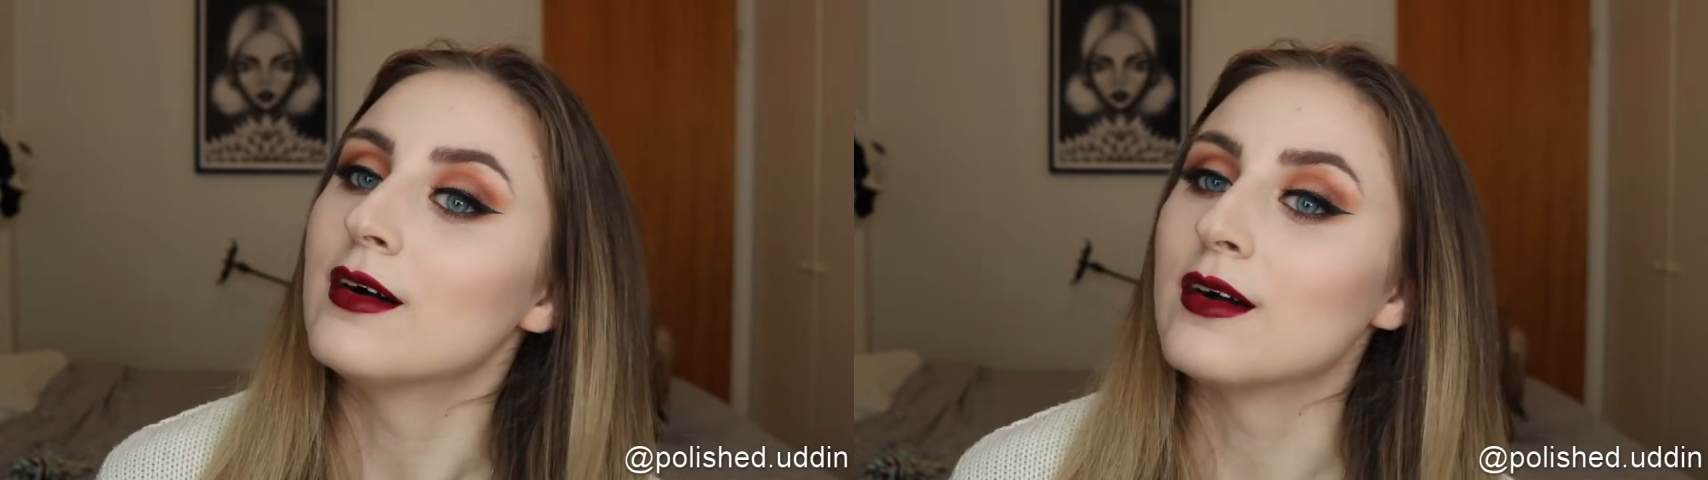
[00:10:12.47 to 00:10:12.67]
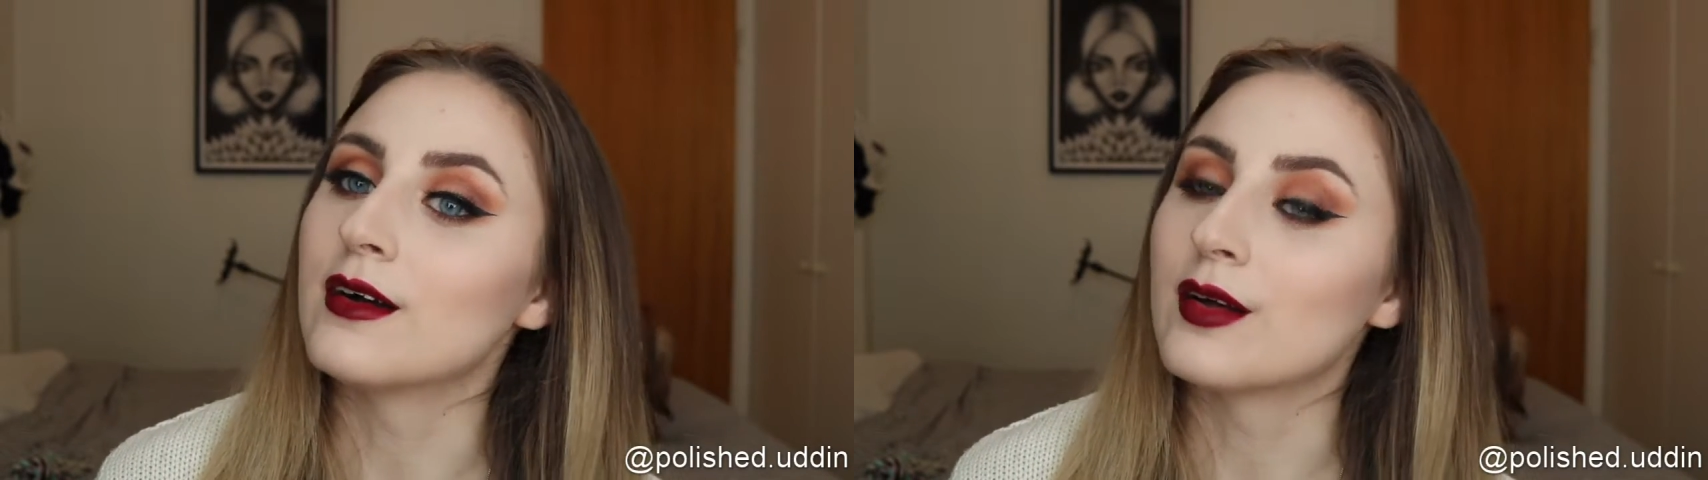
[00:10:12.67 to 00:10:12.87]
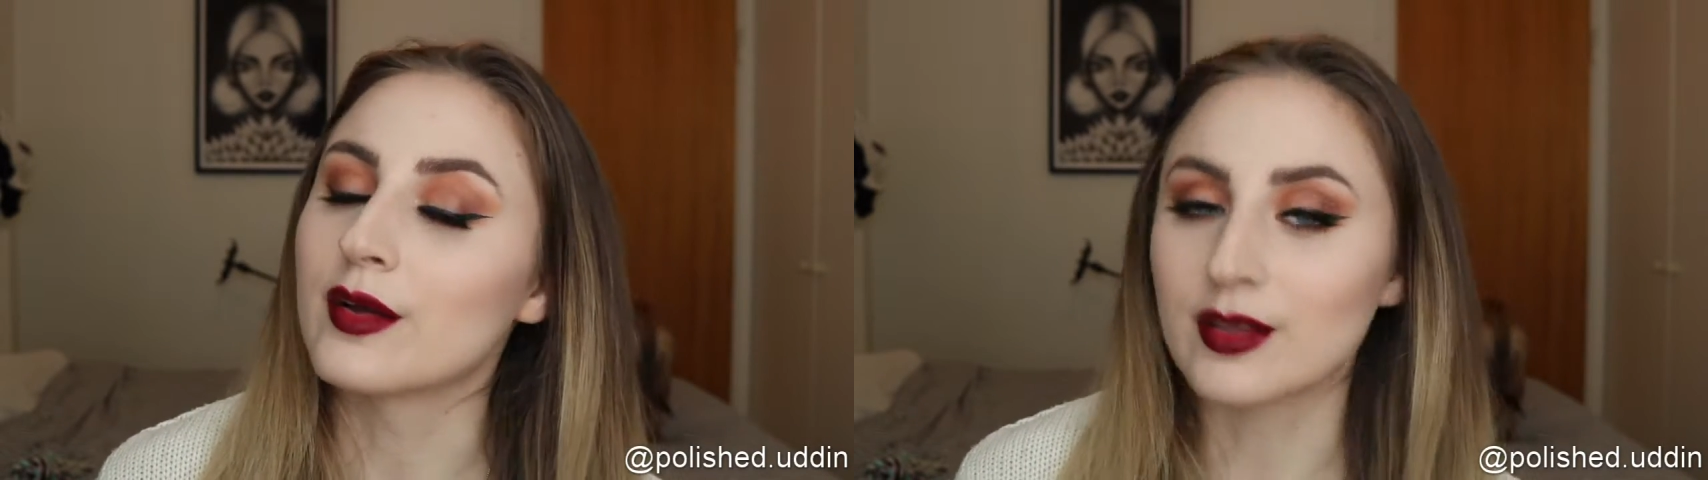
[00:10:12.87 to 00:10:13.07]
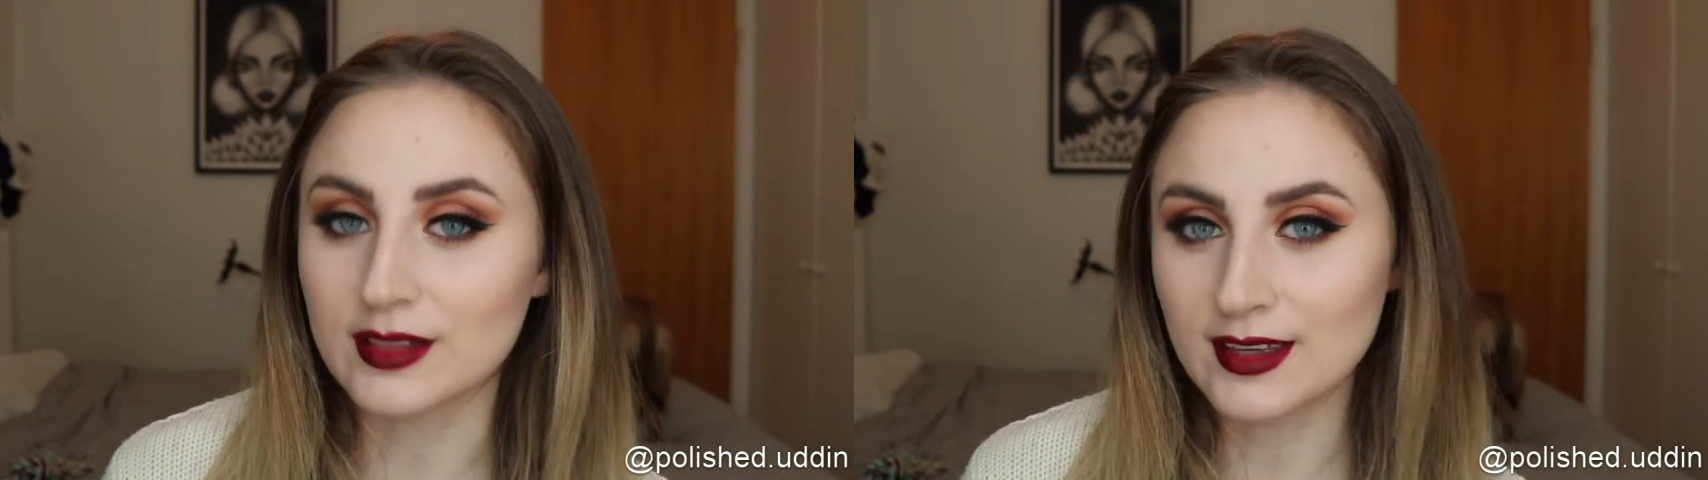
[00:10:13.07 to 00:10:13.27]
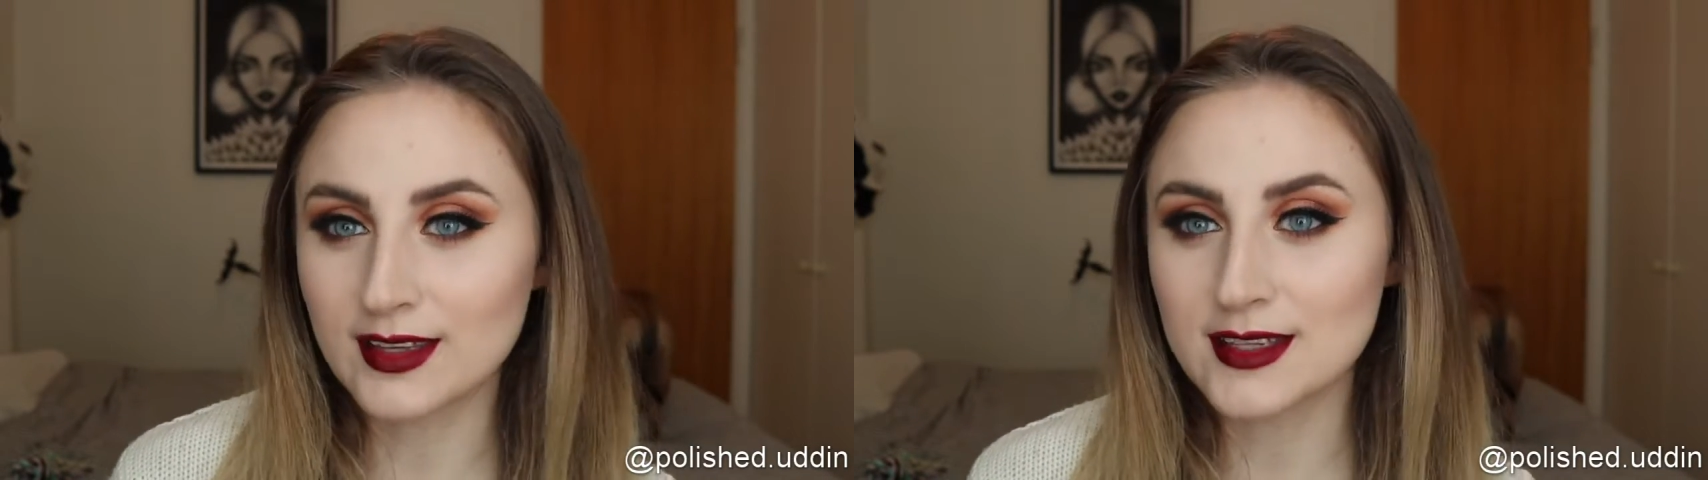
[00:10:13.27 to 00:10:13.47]

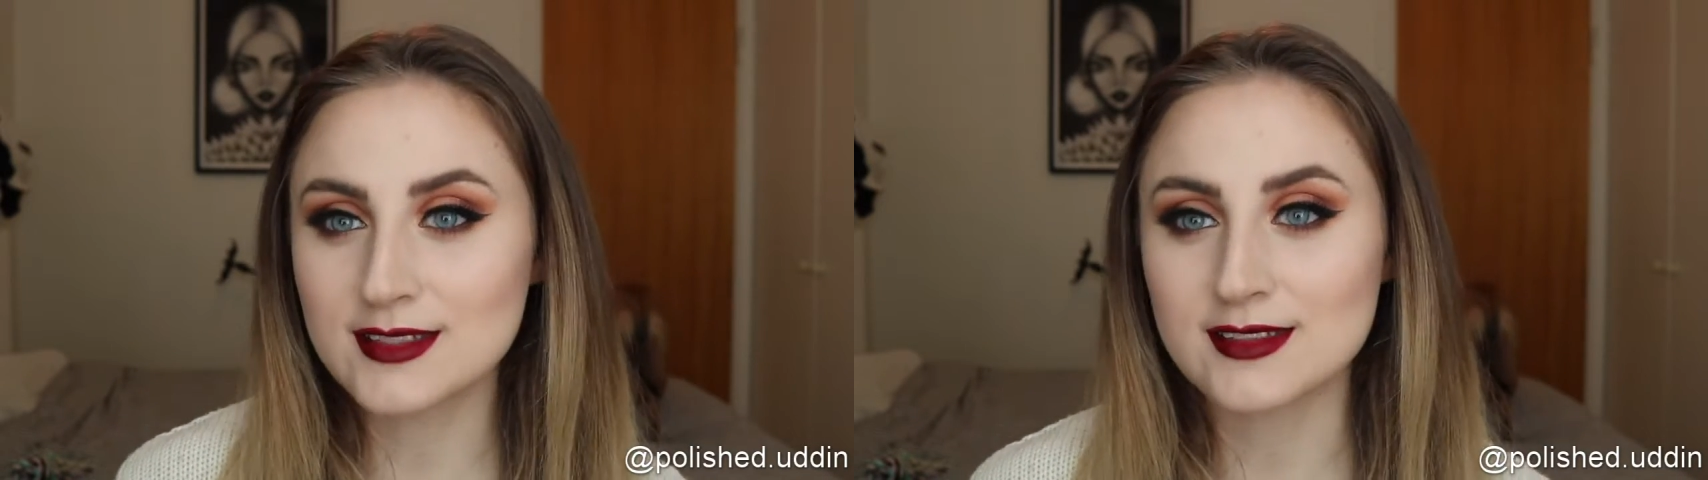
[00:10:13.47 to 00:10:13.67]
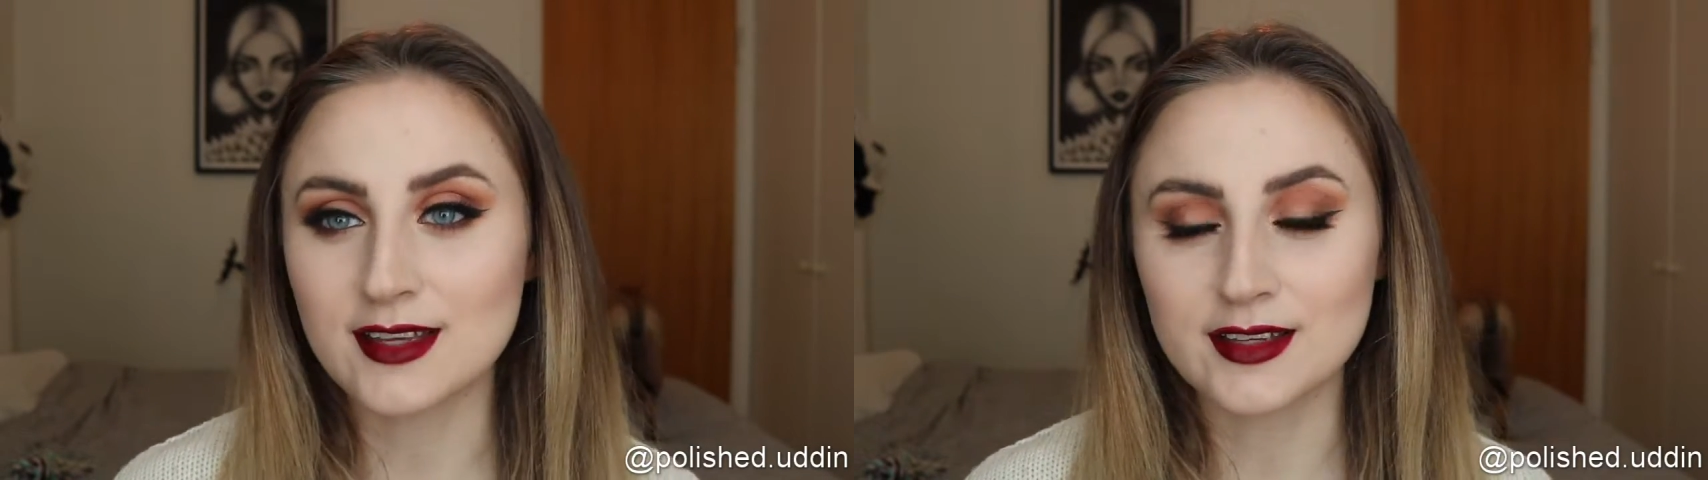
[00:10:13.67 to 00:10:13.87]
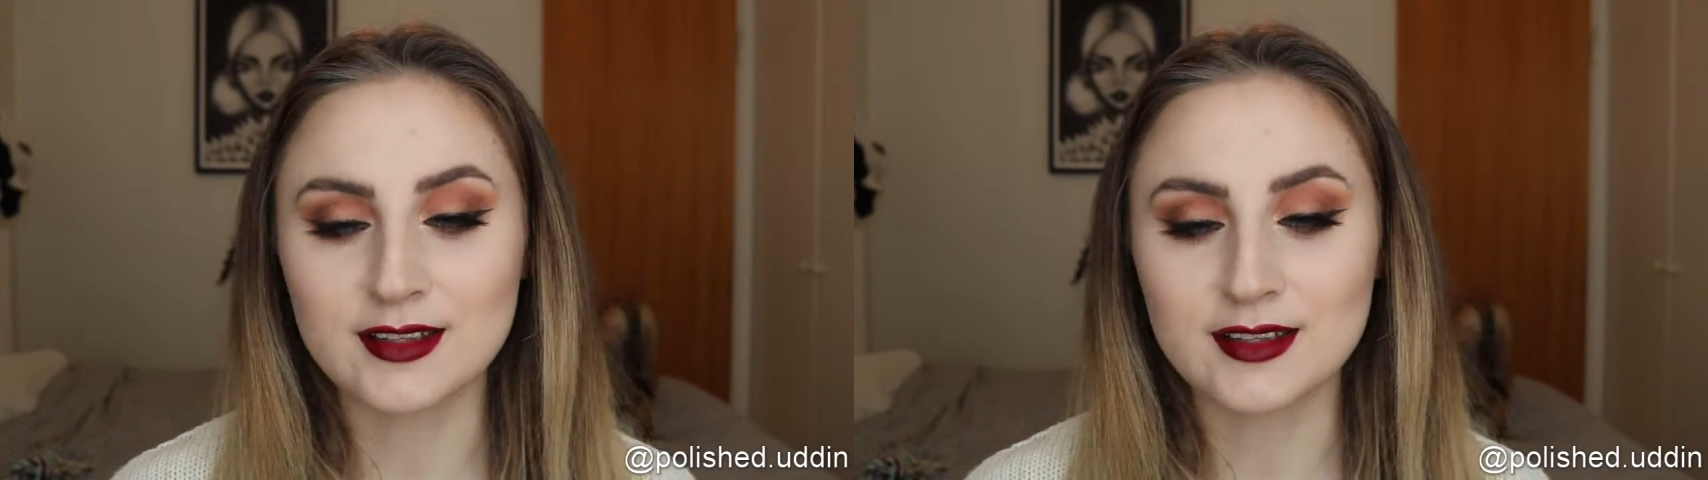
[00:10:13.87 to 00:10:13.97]
Like I said,